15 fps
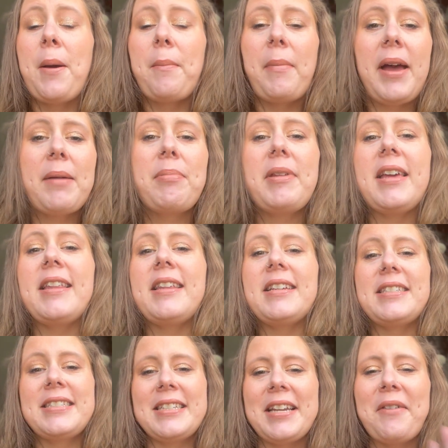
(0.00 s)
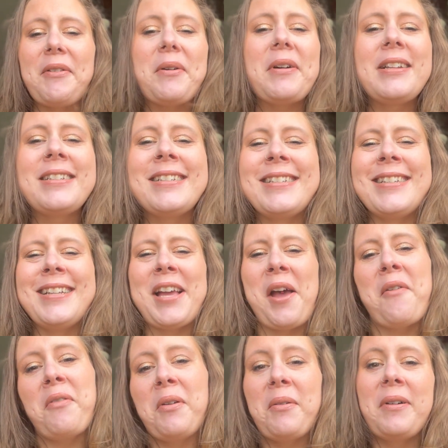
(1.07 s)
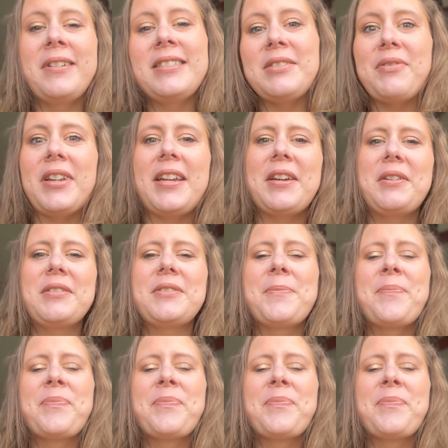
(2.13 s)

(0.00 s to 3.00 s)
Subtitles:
my playlist and everyone's videos.